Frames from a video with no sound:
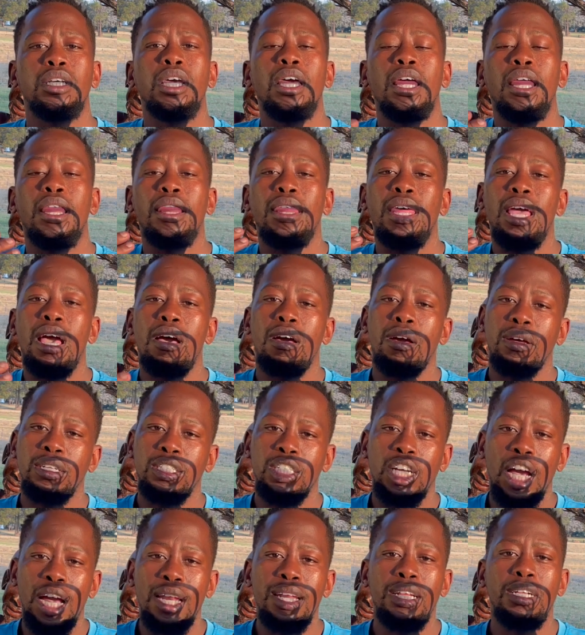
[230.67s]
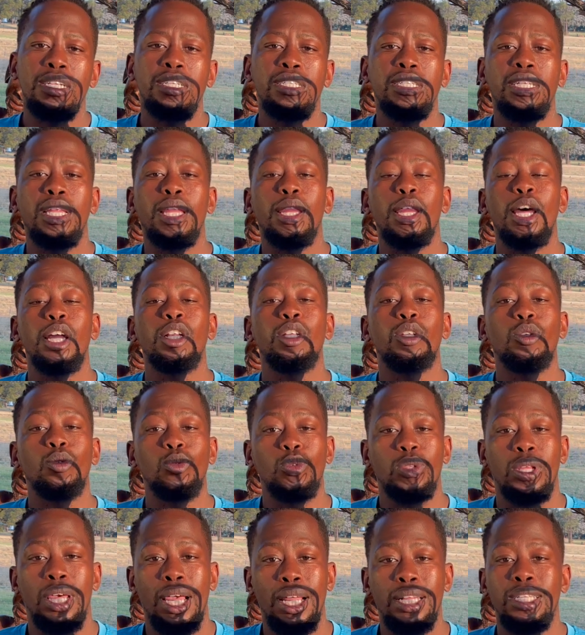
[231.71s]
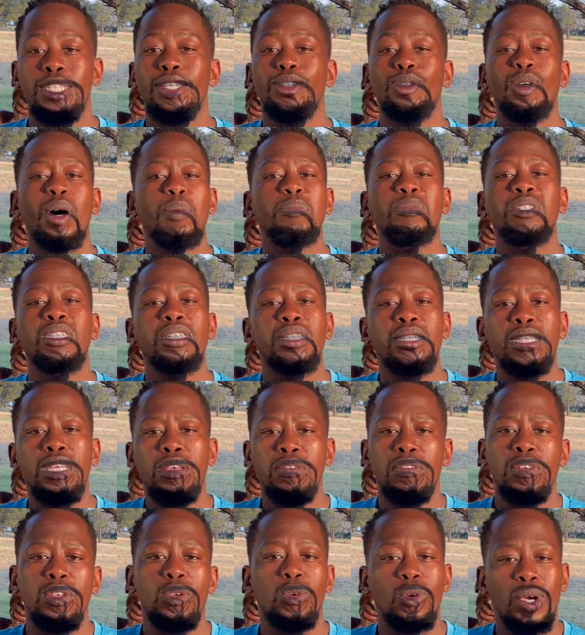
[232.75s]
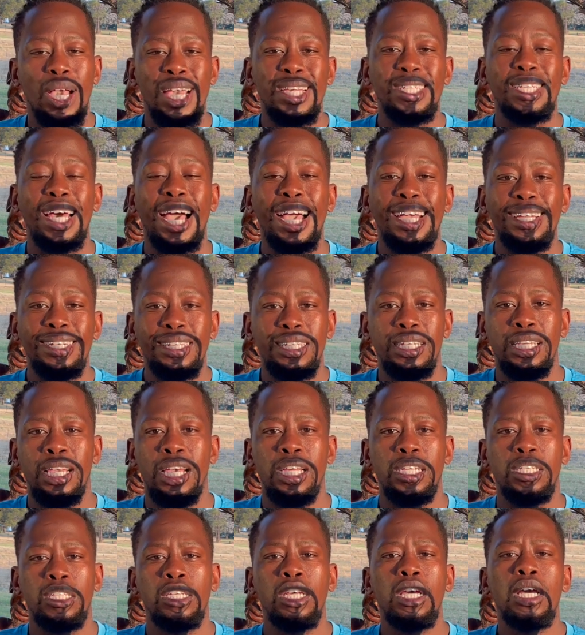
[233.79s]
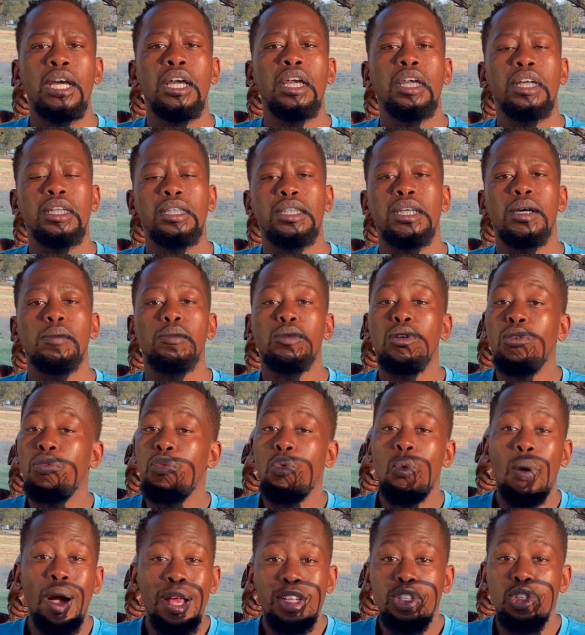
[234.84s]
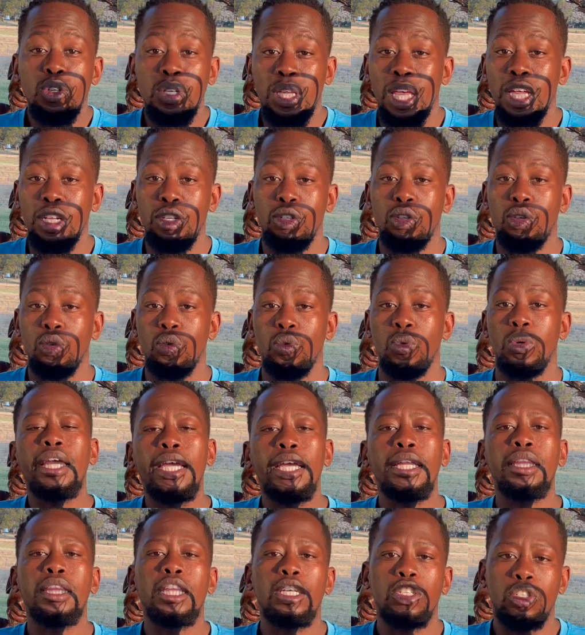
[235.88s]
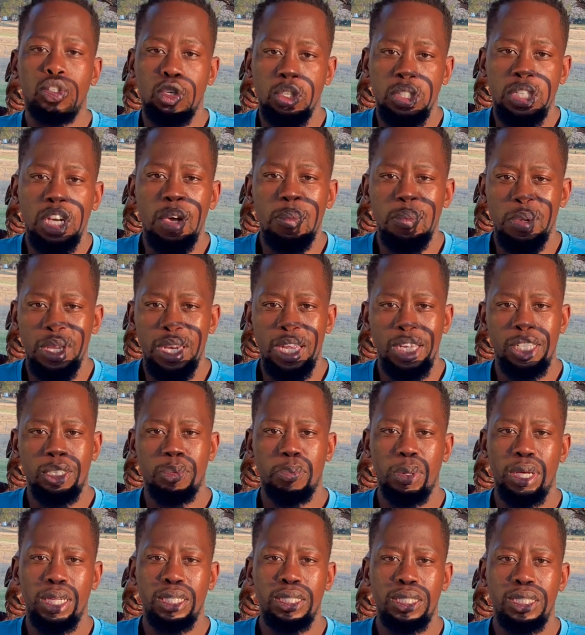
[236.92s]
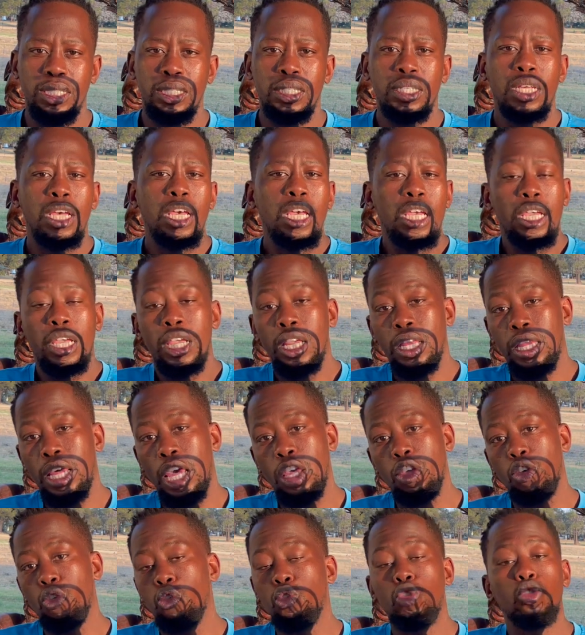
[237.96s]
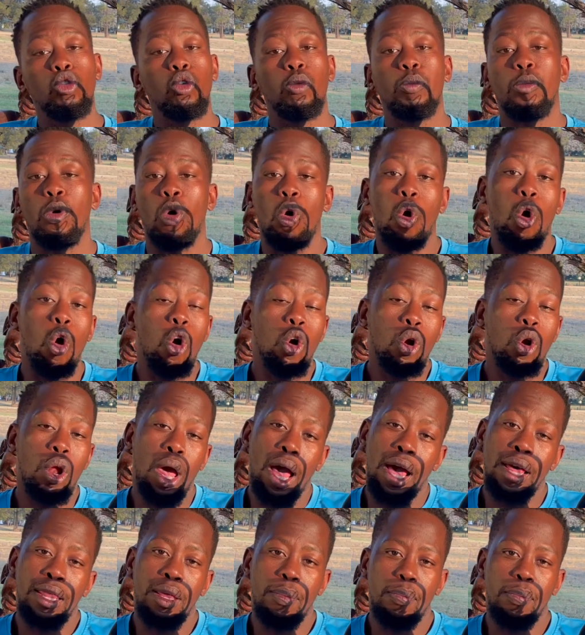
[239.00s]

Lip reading: There are channels that do that. So I'm just giving you guys ideas in terms of what you can do in the social media spaces, either YouTube or all other